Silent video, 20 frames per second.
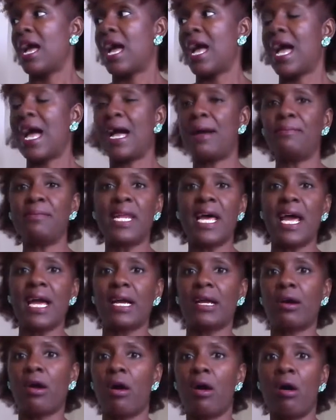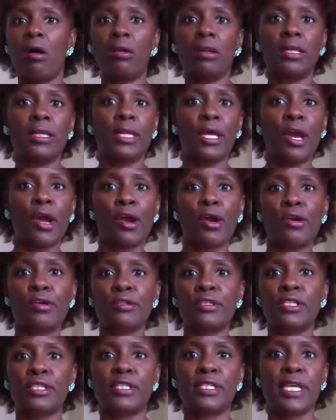I'm not calling
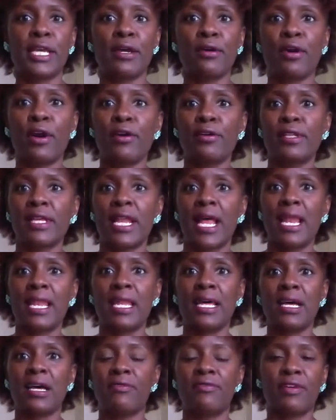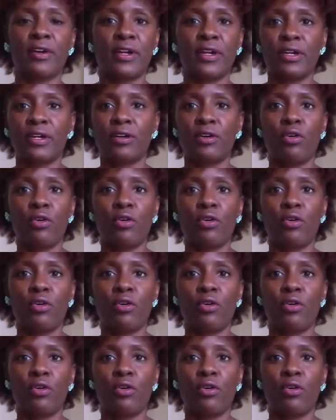her to tell her that I love her,